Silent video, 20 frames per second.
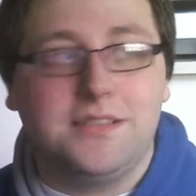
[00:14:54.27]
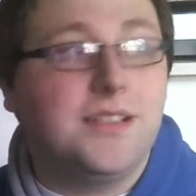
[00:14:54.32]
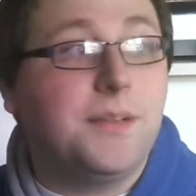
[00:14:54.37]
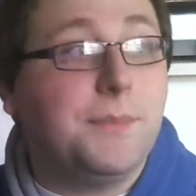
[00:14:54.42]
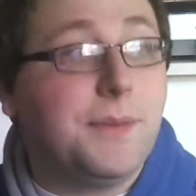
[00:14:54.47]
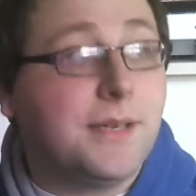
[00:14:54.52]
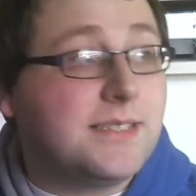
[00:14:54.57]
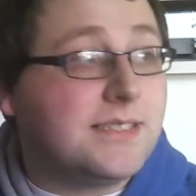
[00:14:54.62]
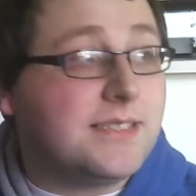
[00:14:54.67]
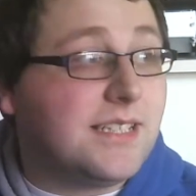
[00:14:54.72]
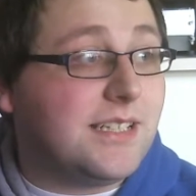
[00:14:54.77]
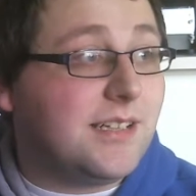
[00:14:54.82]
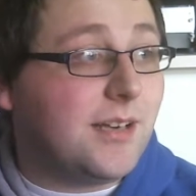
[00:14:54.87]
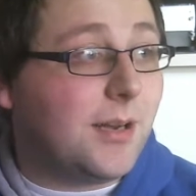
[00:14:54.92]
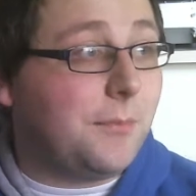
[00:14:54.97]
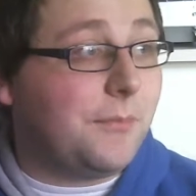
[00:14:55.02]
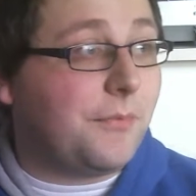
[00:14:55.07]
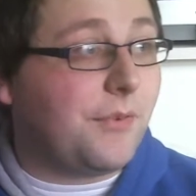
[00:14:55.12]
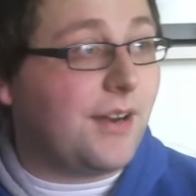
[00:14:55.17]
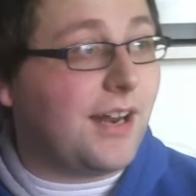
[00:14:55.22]
The bus didn't
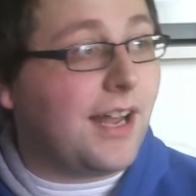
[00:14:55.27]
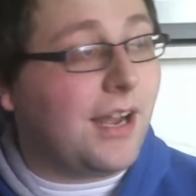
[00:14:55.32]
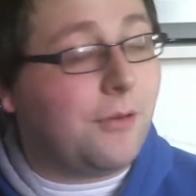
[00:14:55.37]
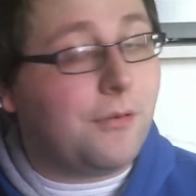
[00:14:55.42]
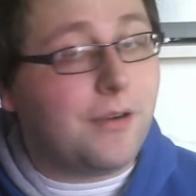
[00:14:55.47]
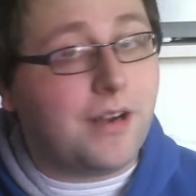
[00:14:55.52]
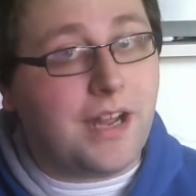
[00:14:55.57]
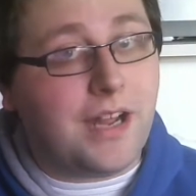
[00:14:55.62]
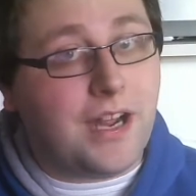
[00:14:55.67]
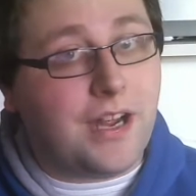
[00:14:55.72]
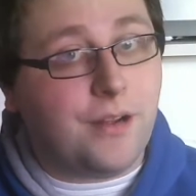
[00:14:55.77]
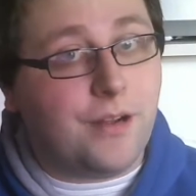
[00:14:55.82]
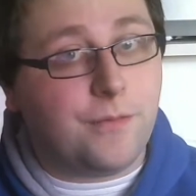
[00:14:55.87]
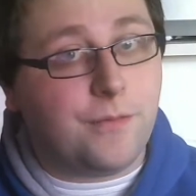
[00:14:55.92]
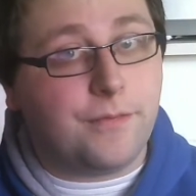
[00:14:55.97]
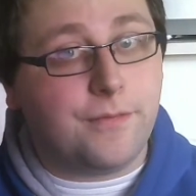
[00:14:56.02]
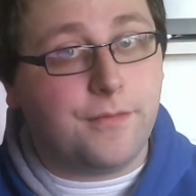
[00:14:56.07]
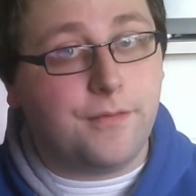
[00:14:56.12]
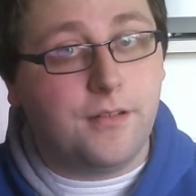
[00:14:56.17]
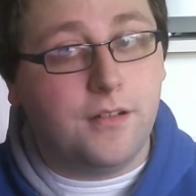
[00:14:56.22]
come for an hour and a
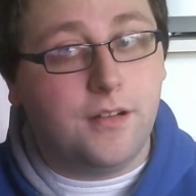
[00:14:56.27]
half.